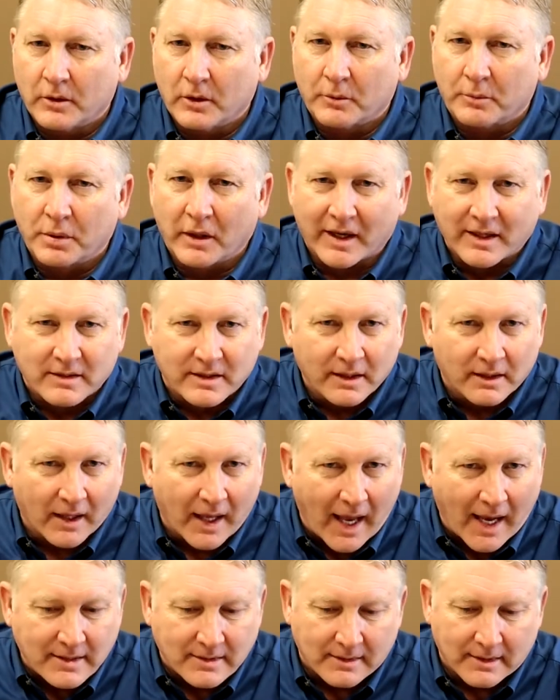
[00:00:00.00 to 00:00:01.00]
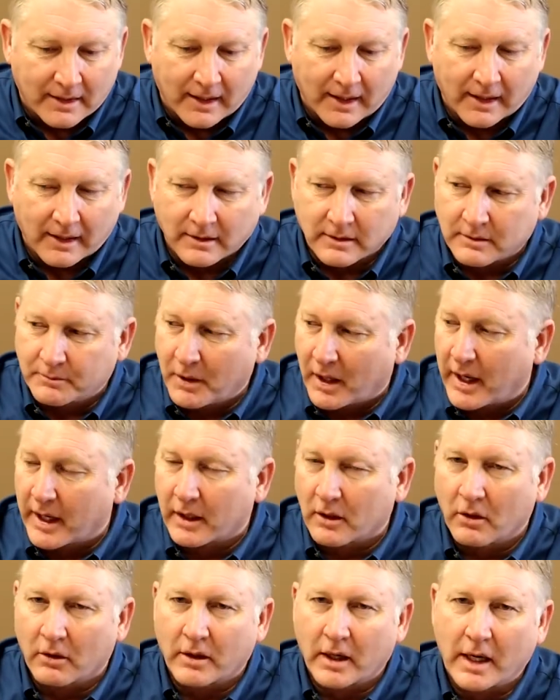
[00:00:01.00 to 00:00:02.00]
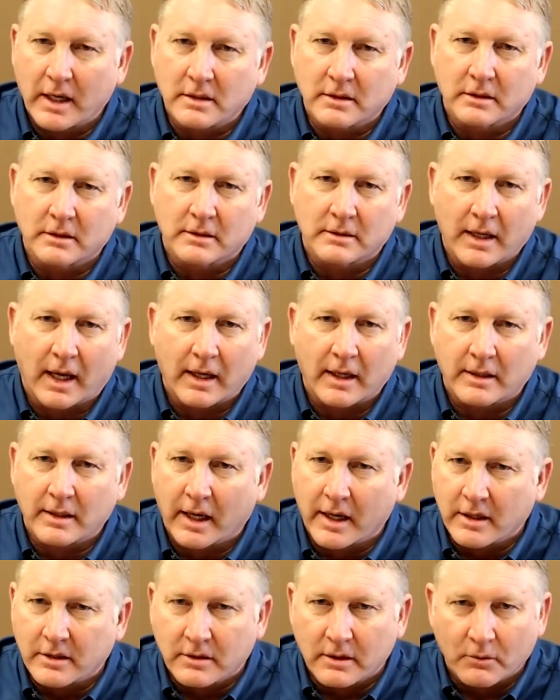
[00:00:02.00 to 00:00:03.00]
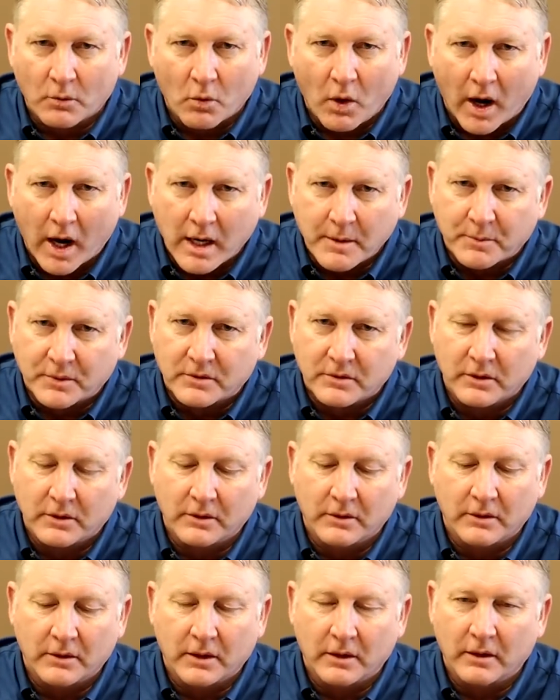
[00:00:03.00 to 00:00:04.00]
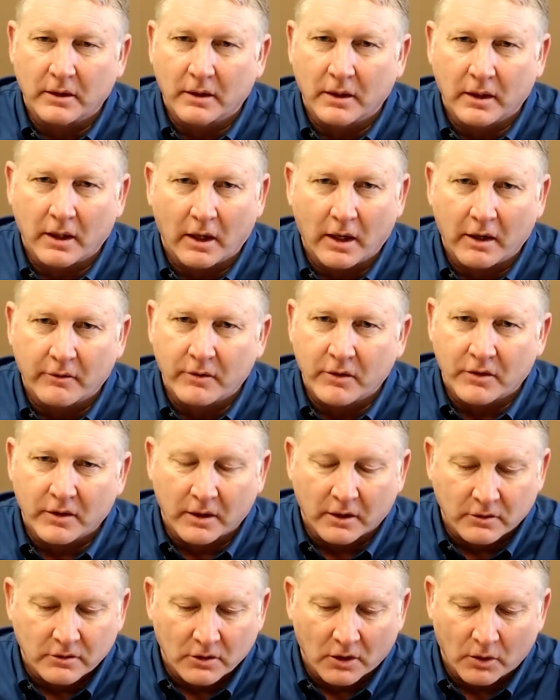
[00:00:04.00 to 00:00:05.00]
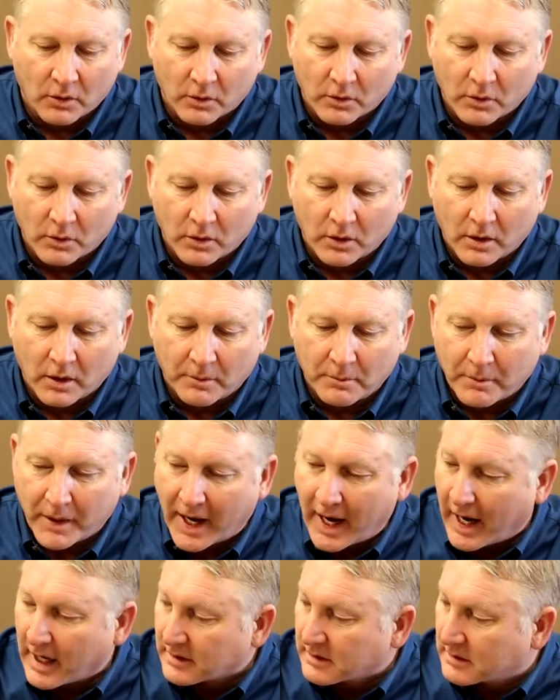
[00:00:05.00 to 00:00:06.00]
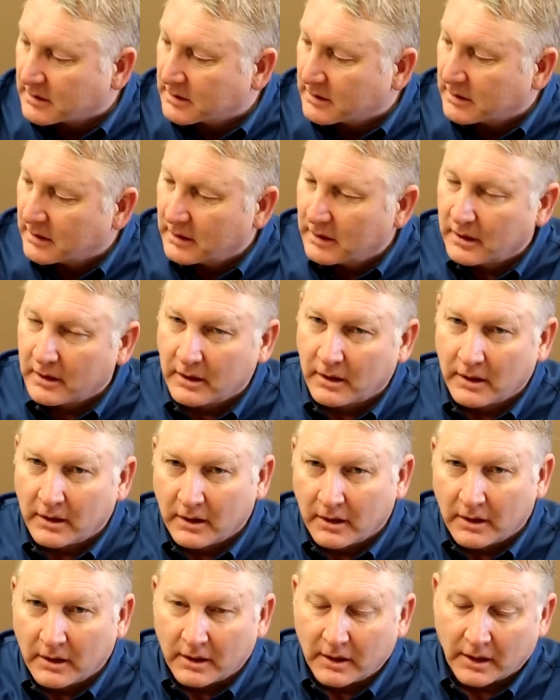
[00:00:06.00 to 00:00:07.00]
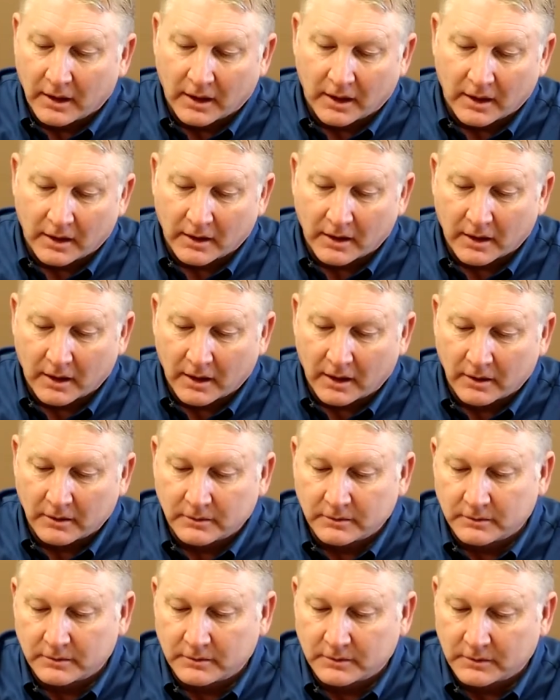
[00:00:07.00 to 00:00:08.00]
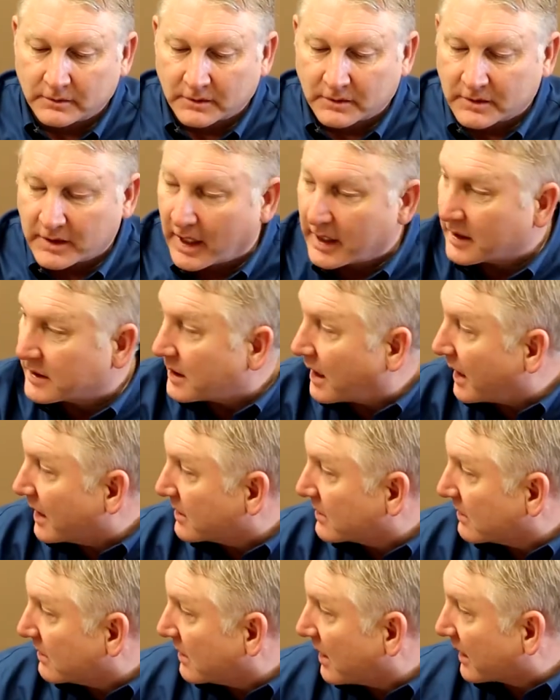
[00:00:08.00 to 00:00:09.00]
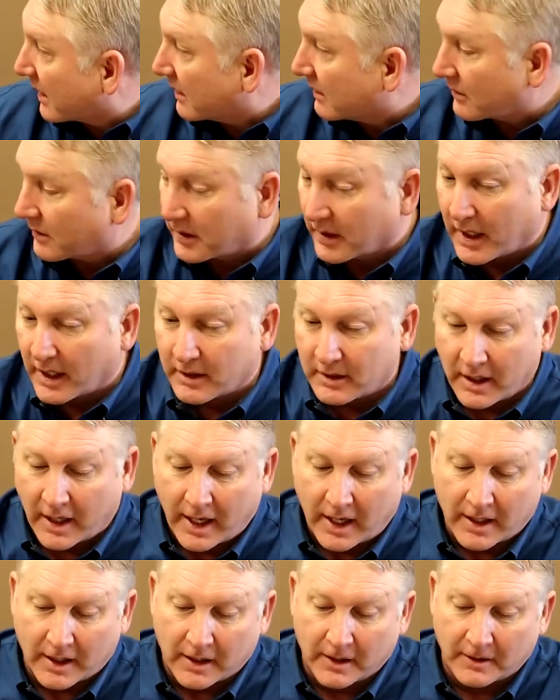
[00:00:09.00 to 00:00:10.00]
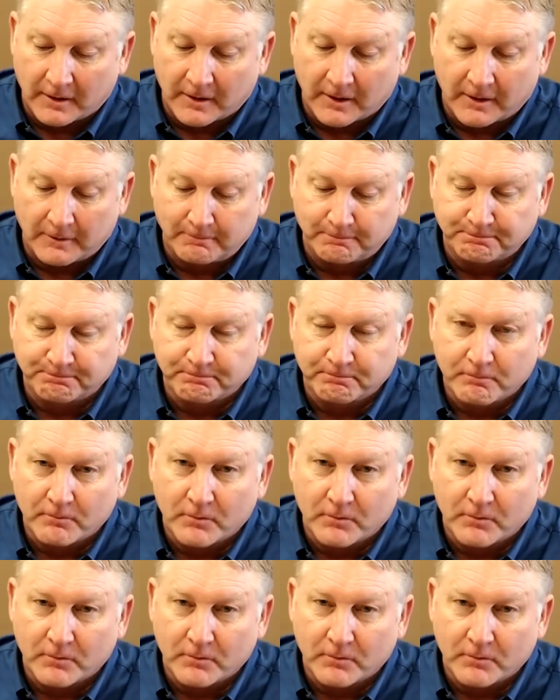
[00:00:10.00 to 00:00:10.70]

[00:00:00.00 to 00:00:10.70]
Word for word: you know, plexiglass things, buying all kinds of sanitation wipes and, and, and everything. So uh, masks and uh, sanitizer, like looking at that and um,